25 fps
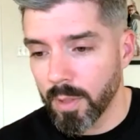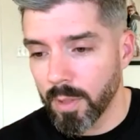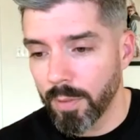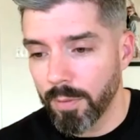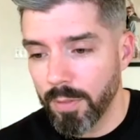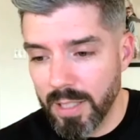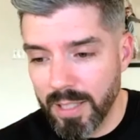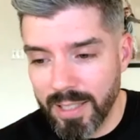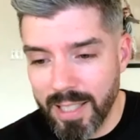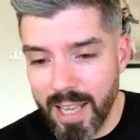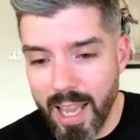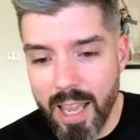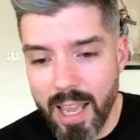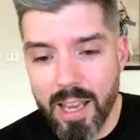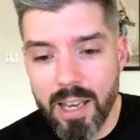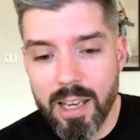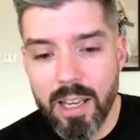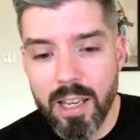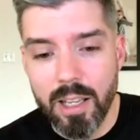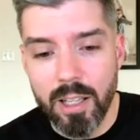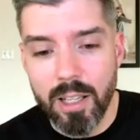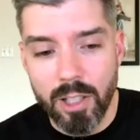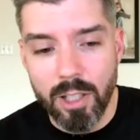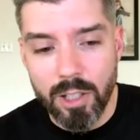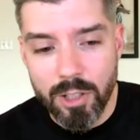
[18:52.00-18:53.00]
He
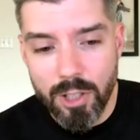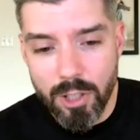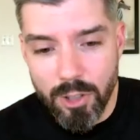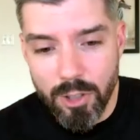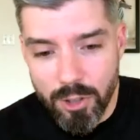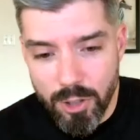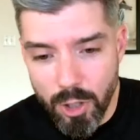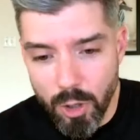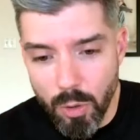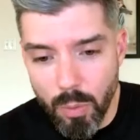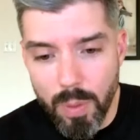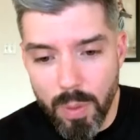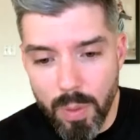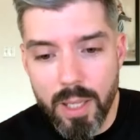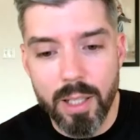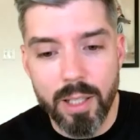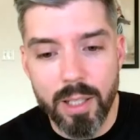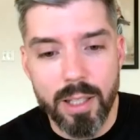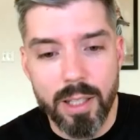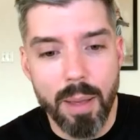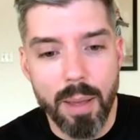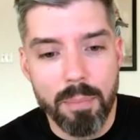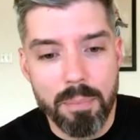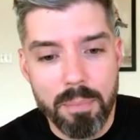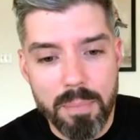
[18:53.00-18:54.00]
said to do it,
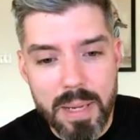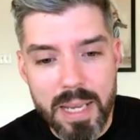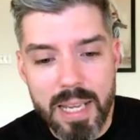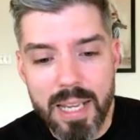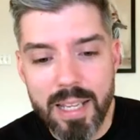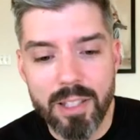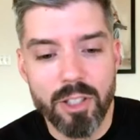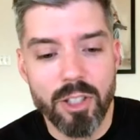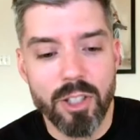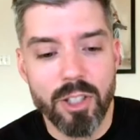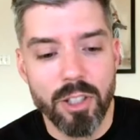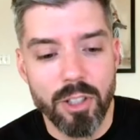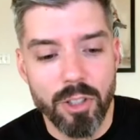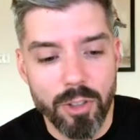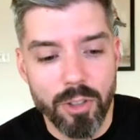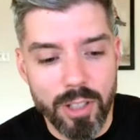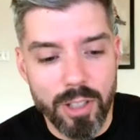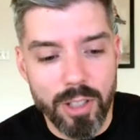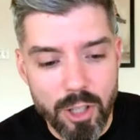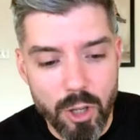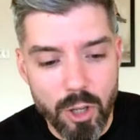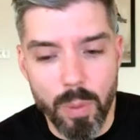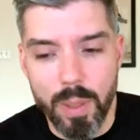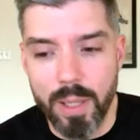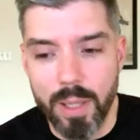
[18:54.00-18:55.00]
that means you
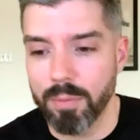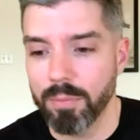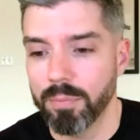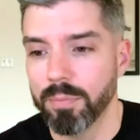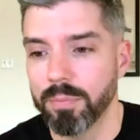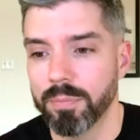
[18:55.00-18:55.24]
can do it.